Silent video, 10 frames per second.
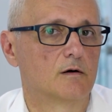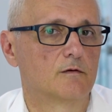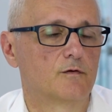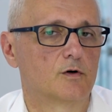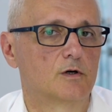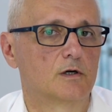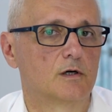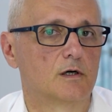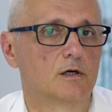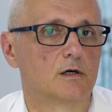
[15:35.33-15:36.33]

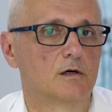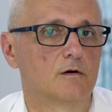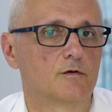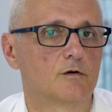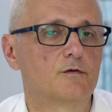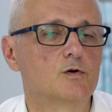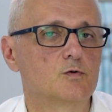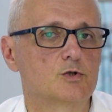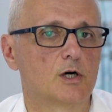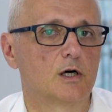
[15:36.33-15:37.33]
for
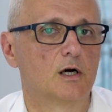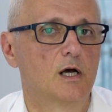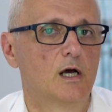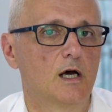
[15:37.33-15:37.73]
future